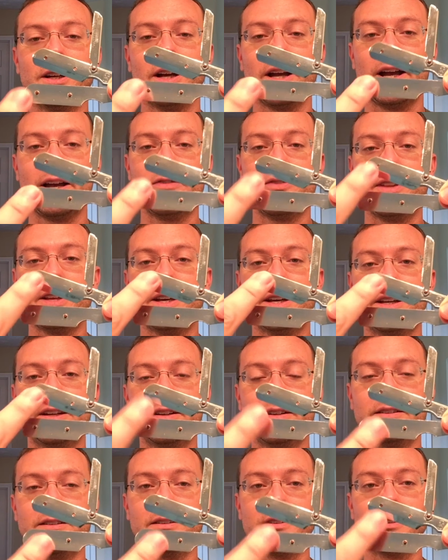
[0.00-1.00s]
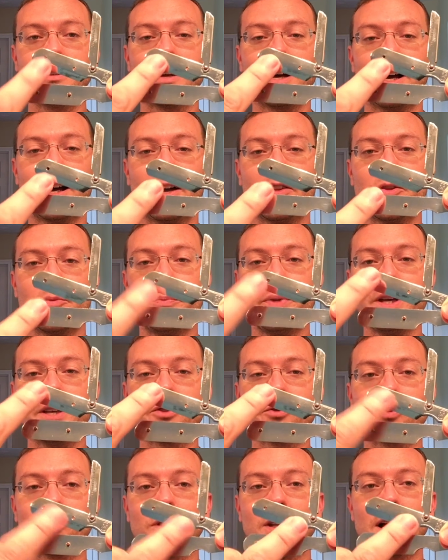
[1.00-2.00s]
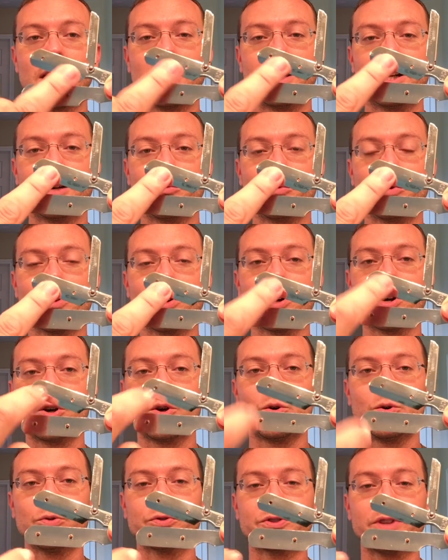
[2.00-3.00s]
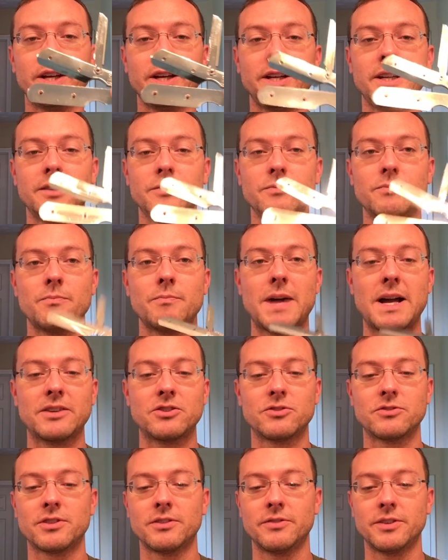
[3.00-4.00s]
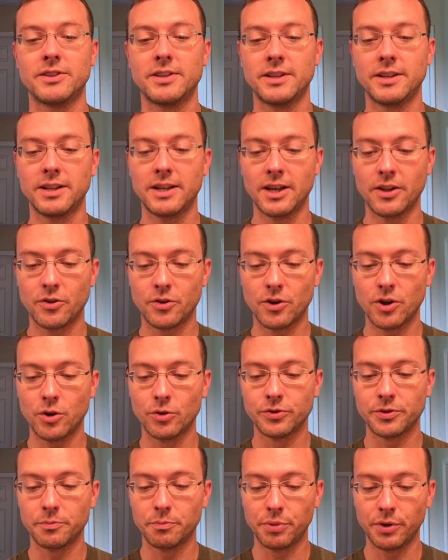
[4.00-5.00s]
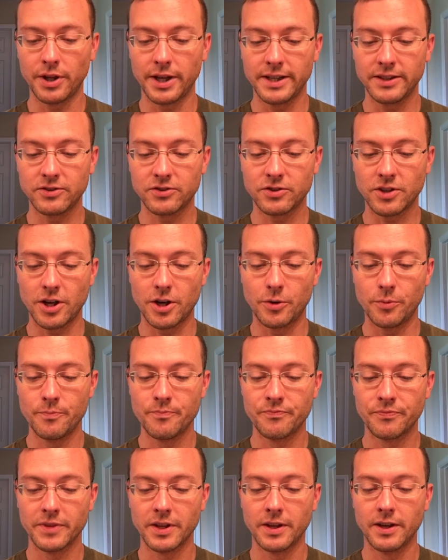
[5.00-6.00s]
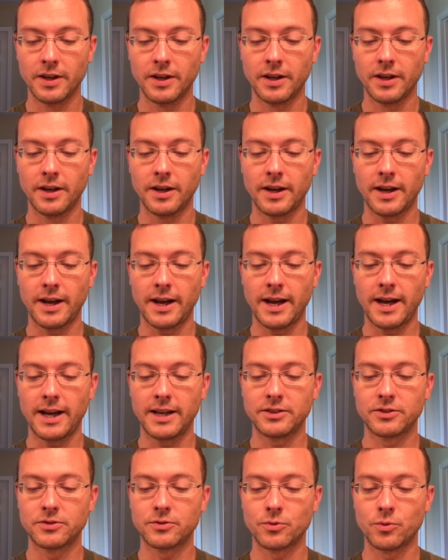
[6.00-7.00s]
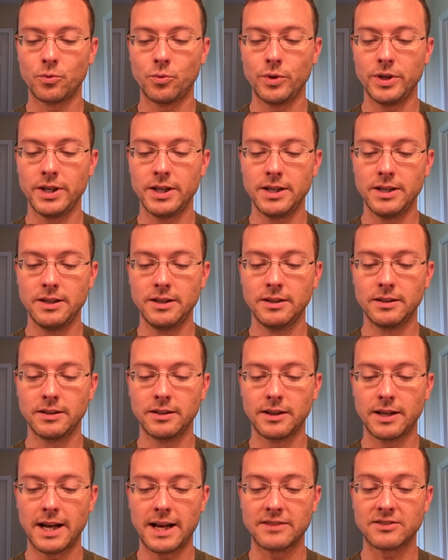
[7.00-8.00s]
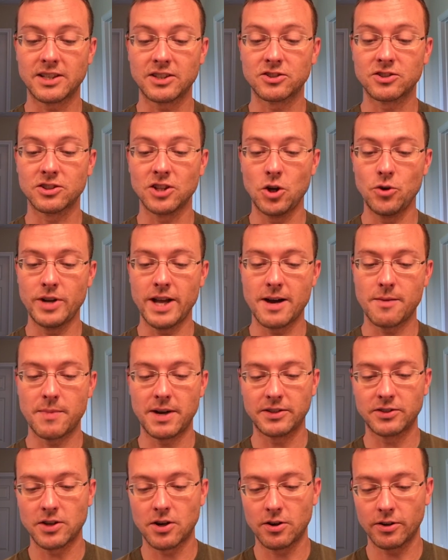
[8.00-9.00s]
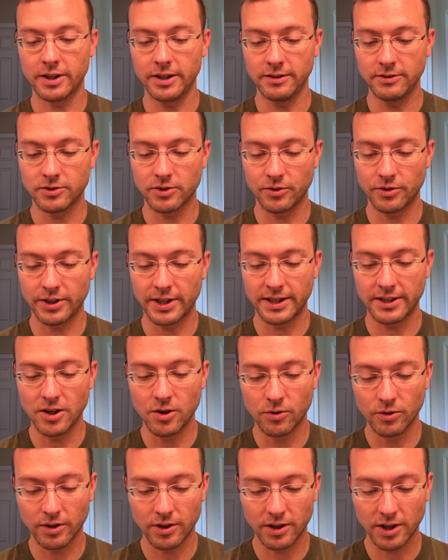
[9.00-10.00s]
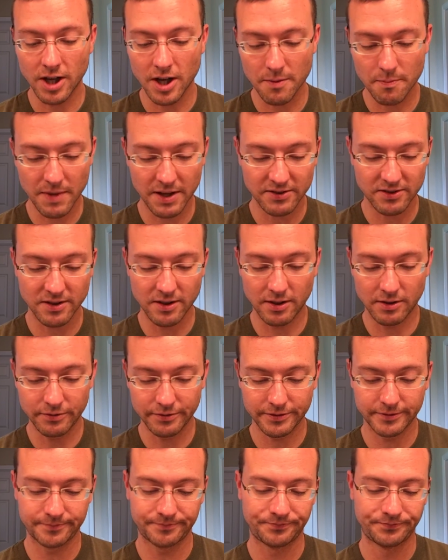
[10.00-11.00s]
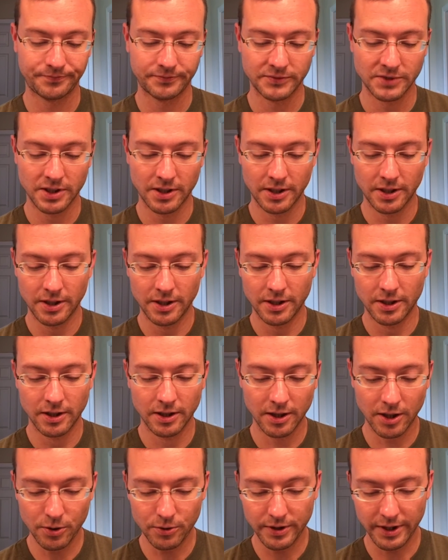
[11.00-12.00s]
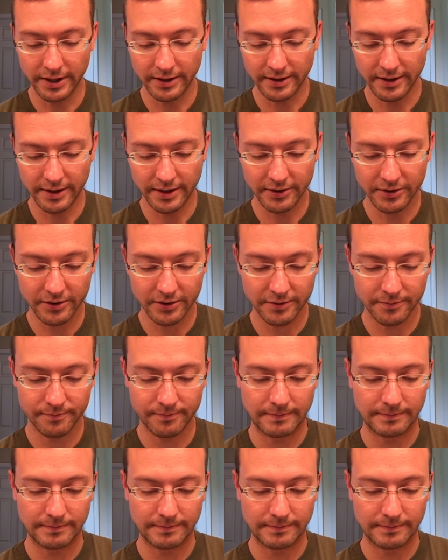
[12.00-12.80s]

and then the pins will line up with the holes, and it mashes everything together and holds it in place. So as I slow down my talking so that I don't cut myself loading this.